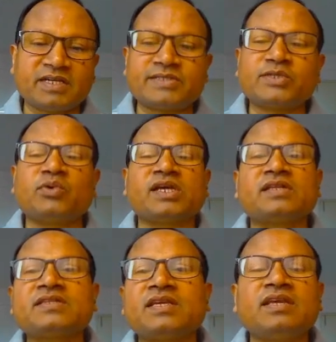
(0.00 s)
As you
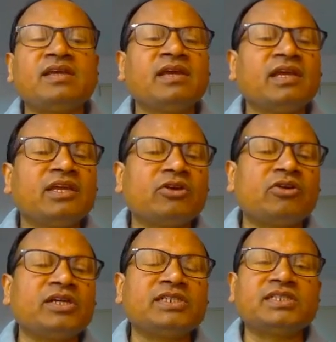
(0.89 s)
can see,
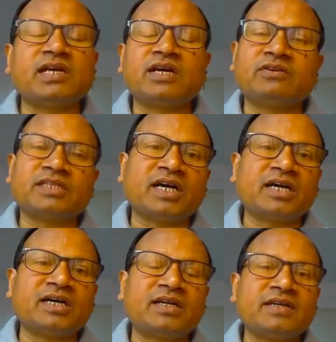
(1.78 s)
digital
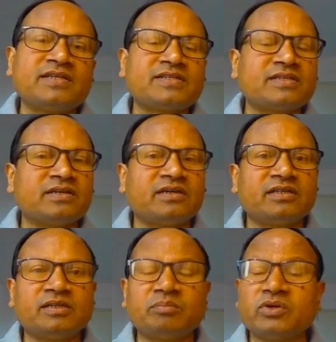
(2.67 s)
avatar is the